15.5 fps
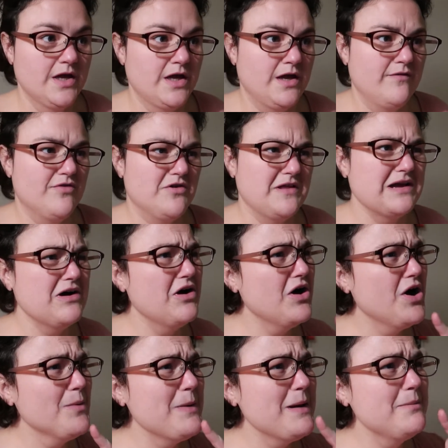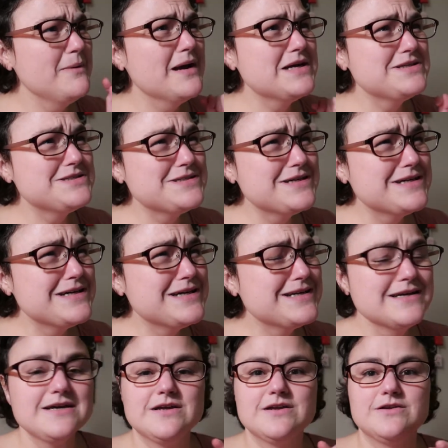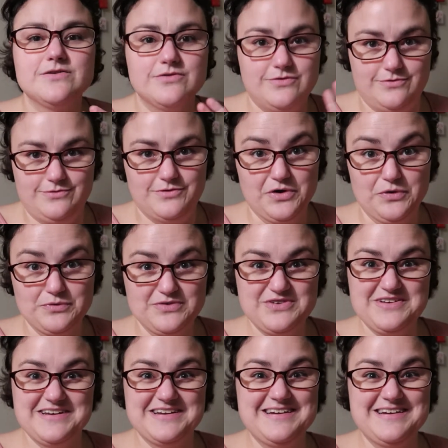Even if you're like, oh, maybe I should. Don't.